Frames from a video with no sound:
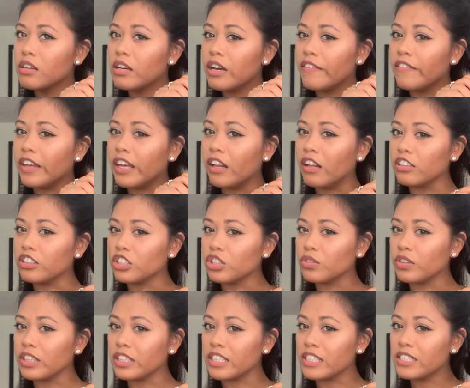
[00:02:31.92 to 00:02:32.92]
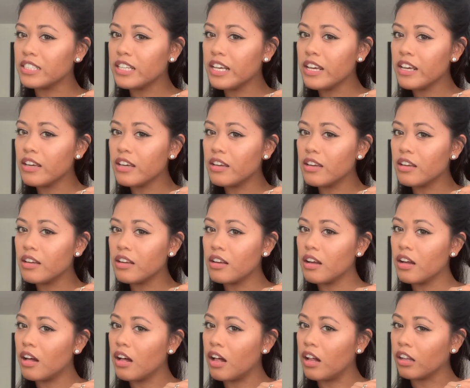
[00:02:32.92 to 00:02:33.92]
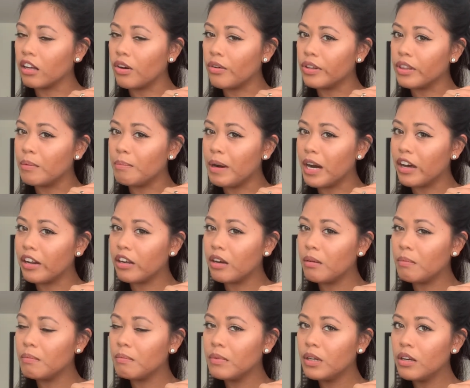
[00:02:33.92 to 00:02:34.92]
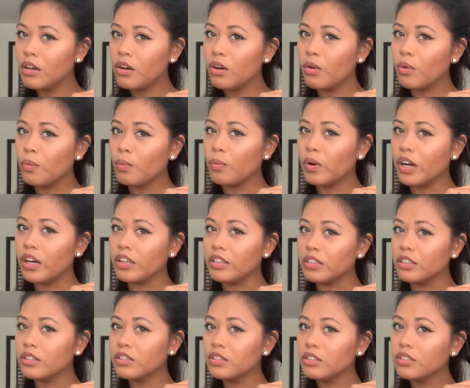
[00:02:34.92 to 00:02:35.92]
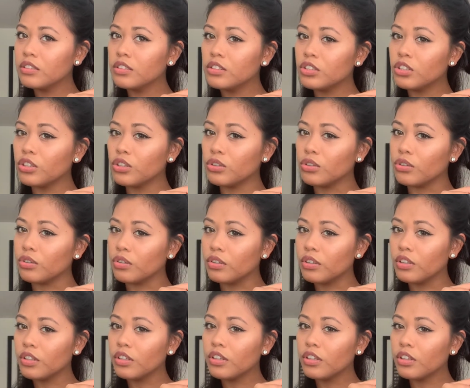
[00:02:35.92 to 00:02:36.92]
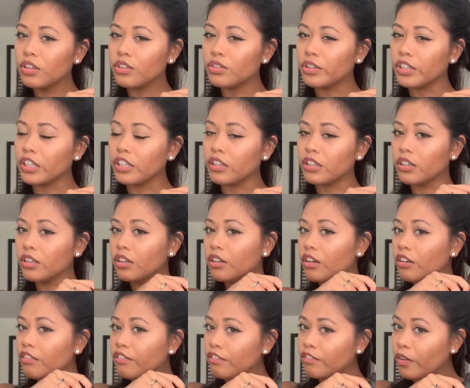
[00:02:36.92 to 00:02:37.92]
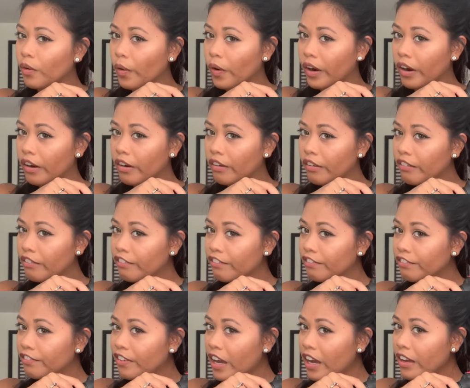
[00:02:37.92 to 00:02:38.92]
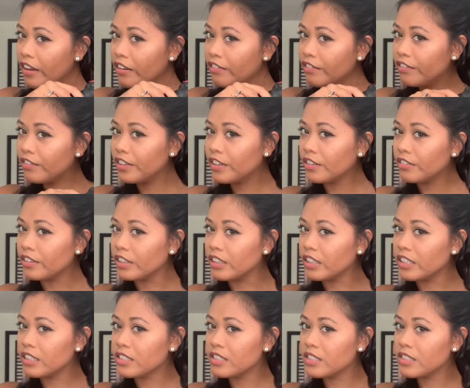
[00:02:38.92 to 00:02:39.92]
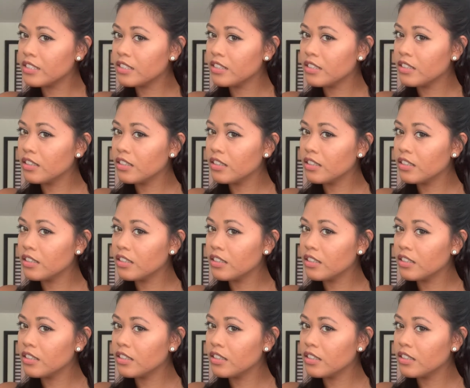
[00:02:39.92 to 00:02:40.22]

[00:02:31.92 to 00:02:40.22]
and then I'll just release it. I'll go in the bottom, 1, 2, 3, 4, 5, release,